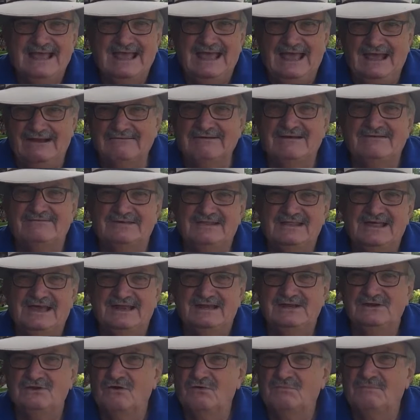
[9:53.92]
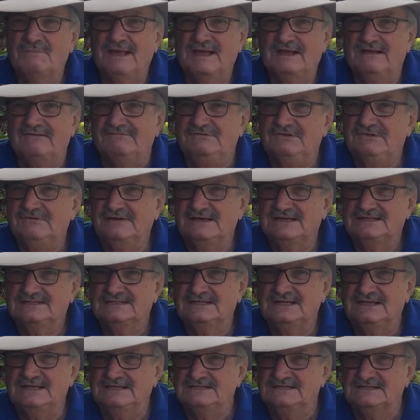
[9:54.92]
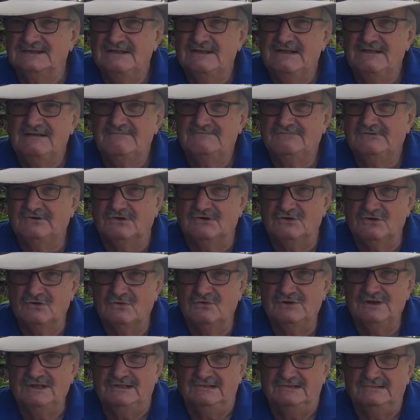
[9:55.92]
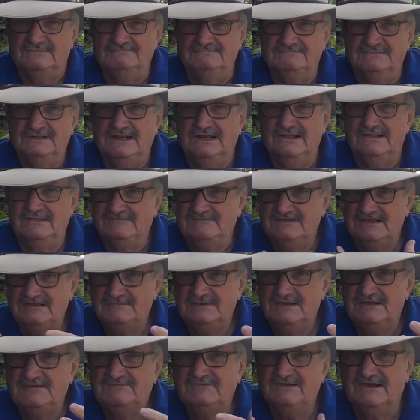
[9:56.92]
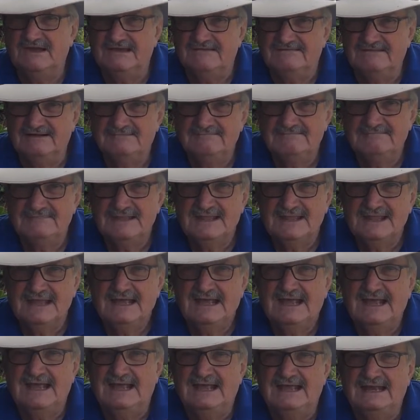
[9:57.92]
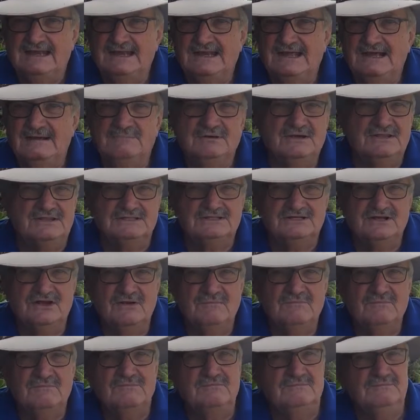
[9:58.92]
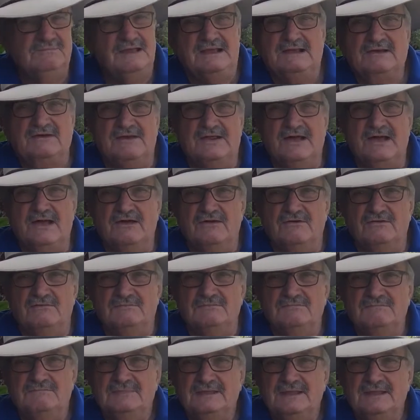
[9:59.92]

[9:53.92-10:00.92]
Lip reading: However, they had knocked back a few eskies full of cordial, you know, the VB flavour, and by the time they got home,